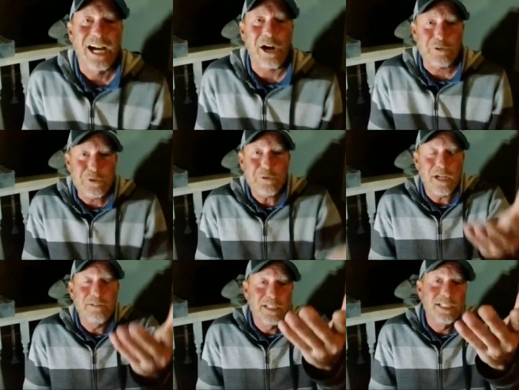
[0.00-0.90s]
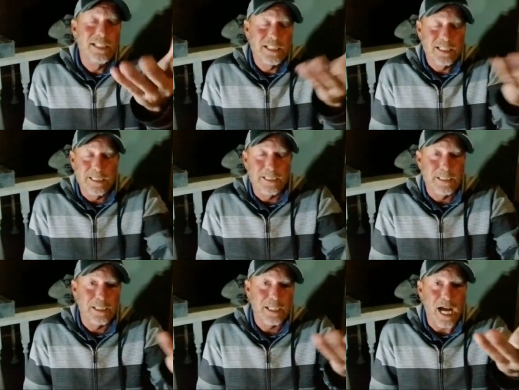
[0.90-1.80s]
Oh, dude,
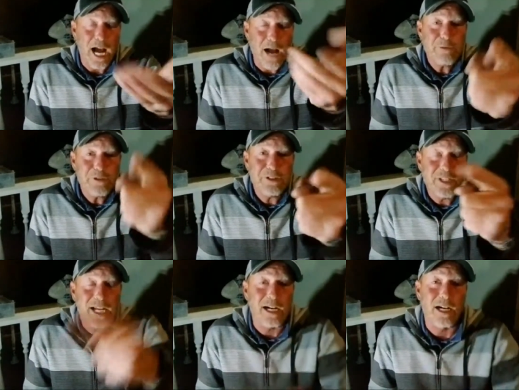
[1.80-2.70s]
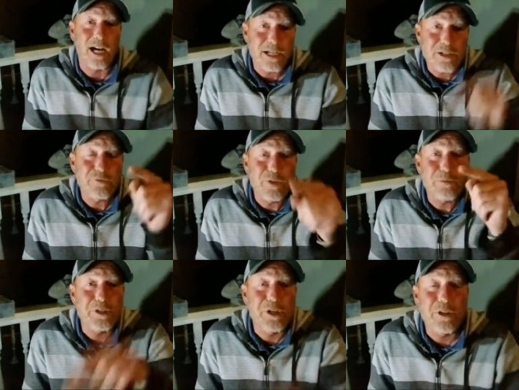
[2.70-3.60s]
I was just there. I just
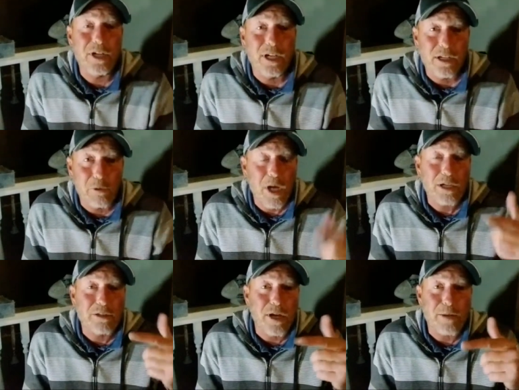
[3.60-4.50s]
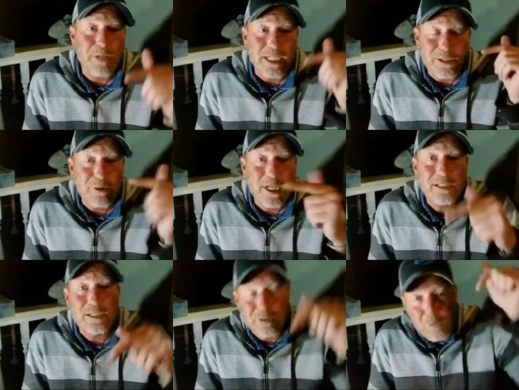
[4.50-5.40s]
filmed a show there, and the water dropped like 3
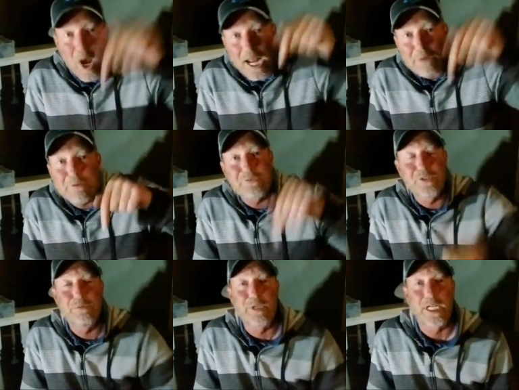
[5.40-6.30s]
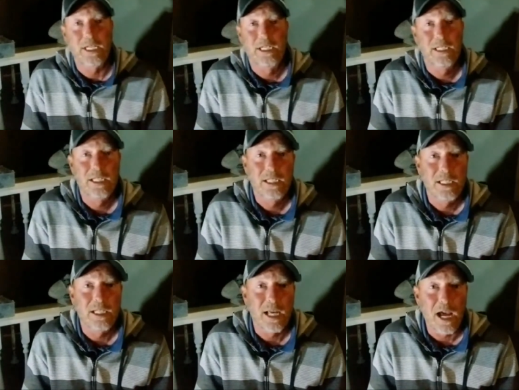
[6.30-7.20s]
inches while I was filming.
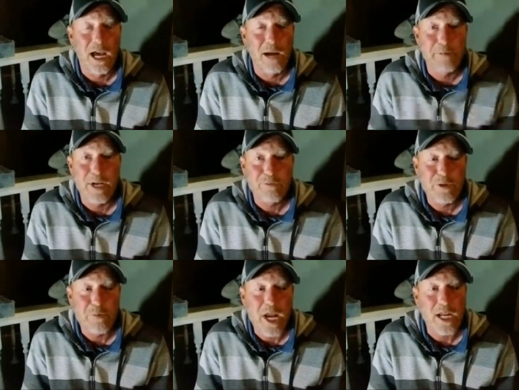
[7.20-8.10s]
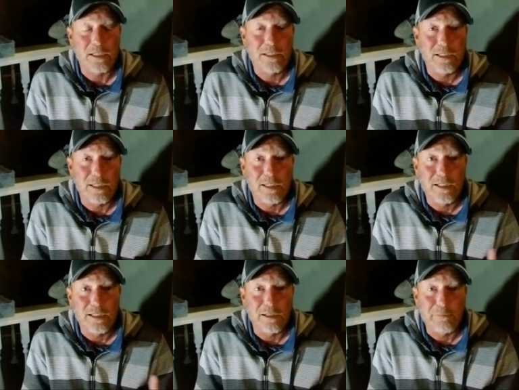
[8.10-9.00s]
I mean, I was amazed.
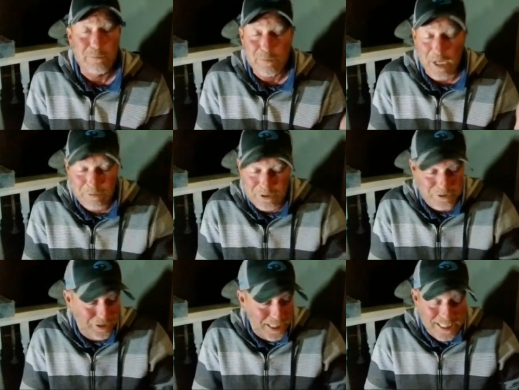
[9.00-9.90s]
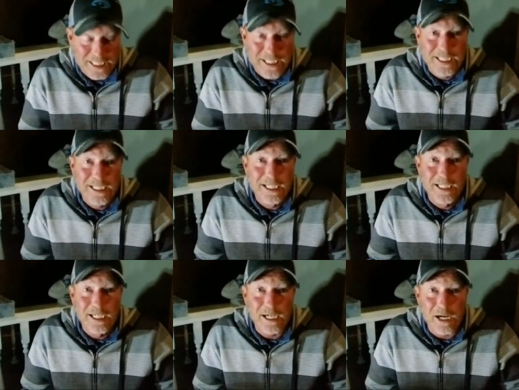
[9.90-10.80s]
I was just like,
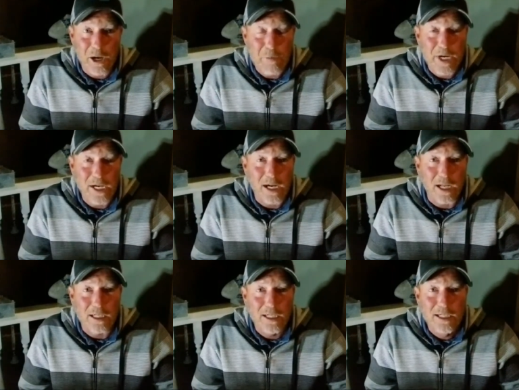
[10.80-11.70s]
oh my God,